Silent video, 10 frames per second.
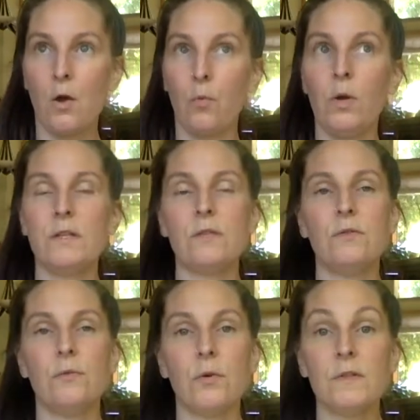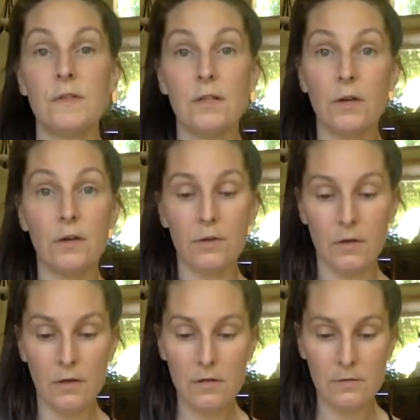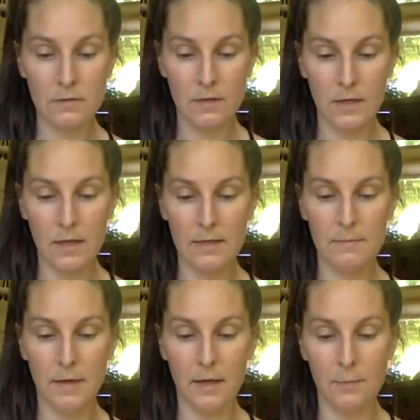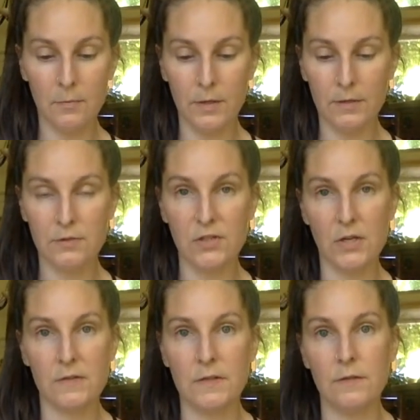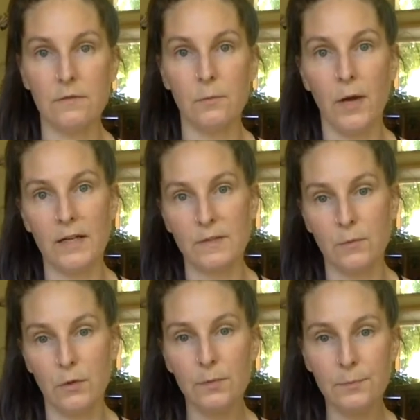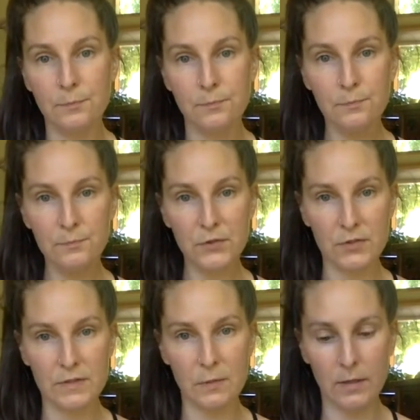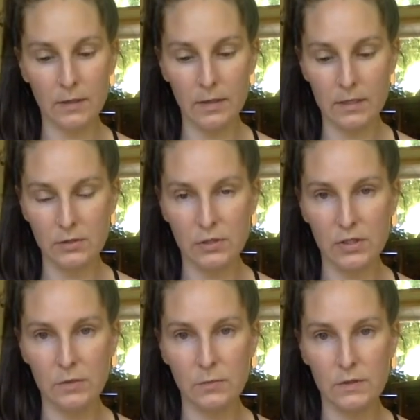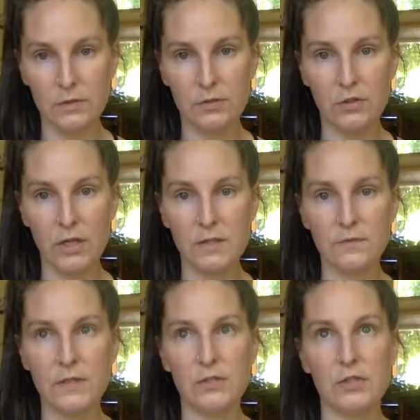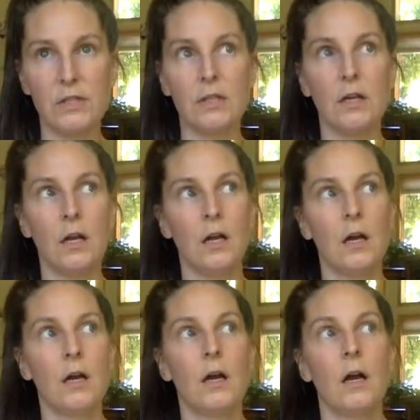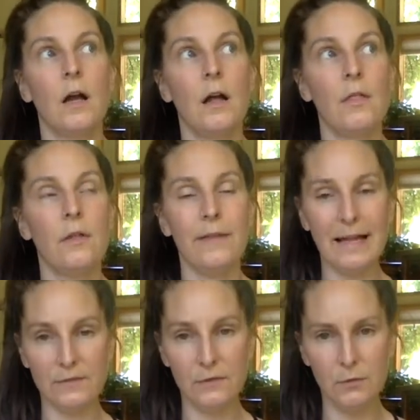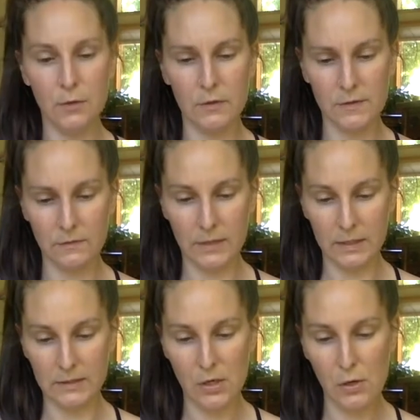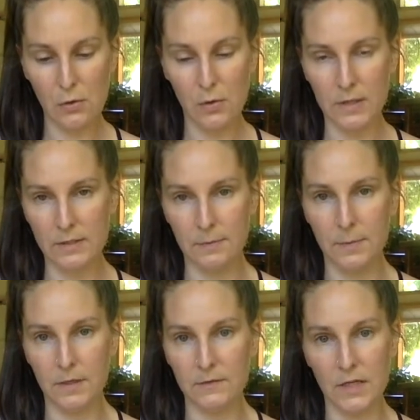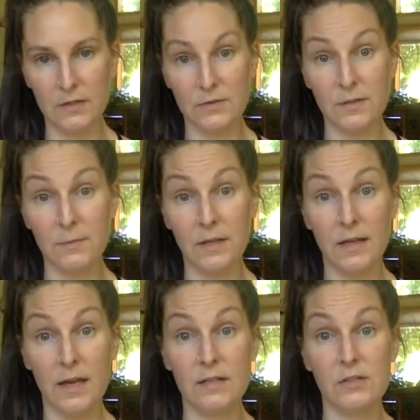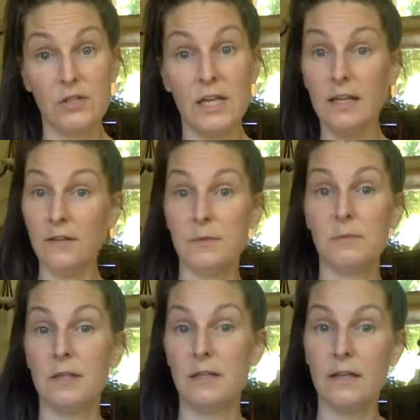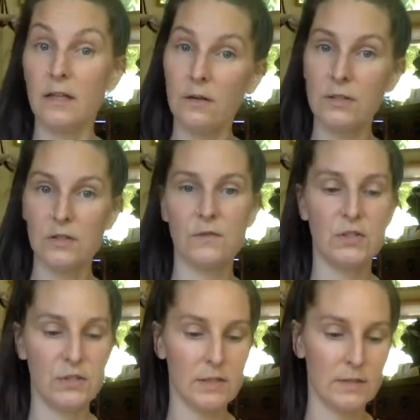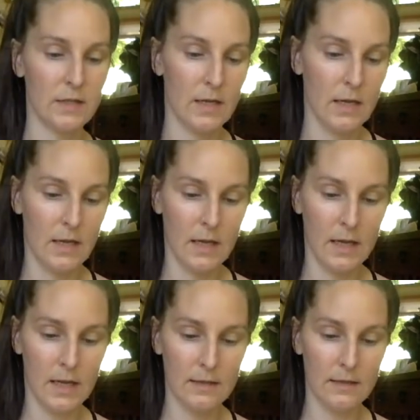went to the Rose City Yarn Crawl and met up with Kjerste from Wax and Wool, Kjerste Whaley, and she was just finishing the last few rows of like a toe on a pair of socks or something, and she handed them to me, like, oh, I just finished these. And